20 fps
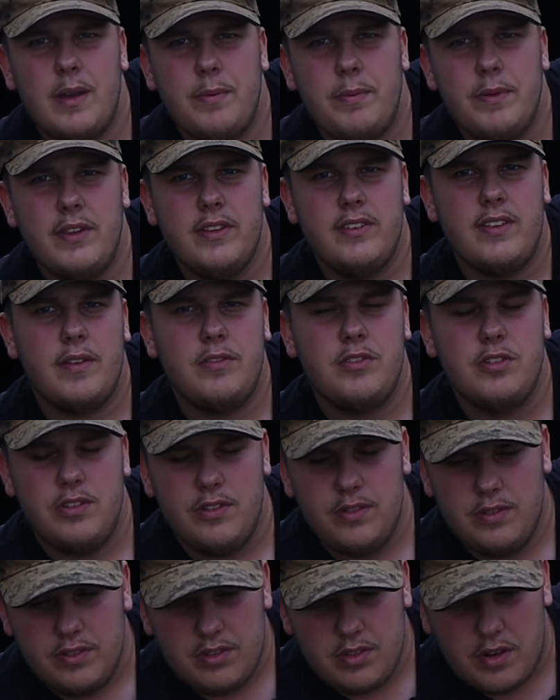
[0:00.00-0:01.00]
happen this
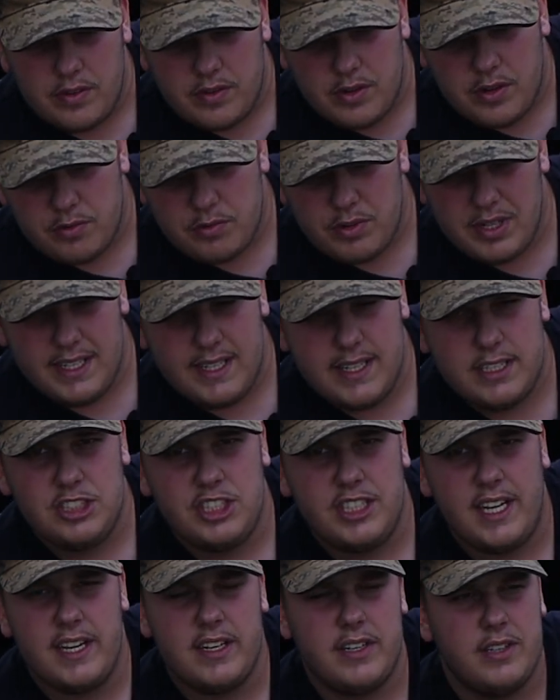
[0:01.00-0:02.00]
afternoon, so I've got a really
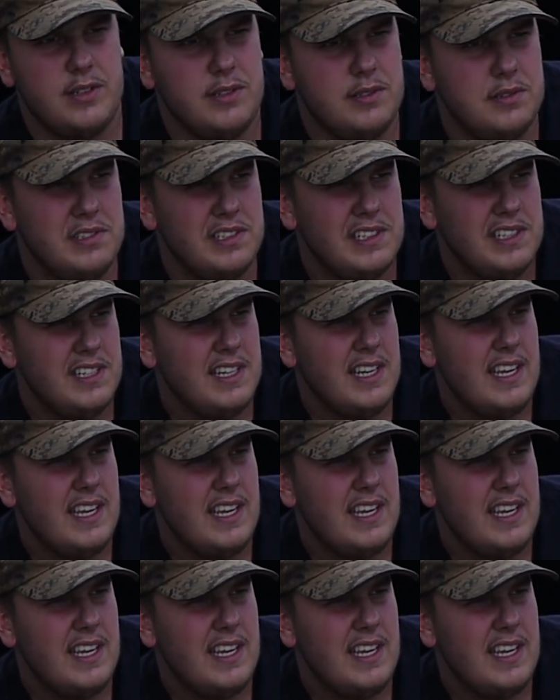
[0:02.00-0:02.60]
itchy ankle.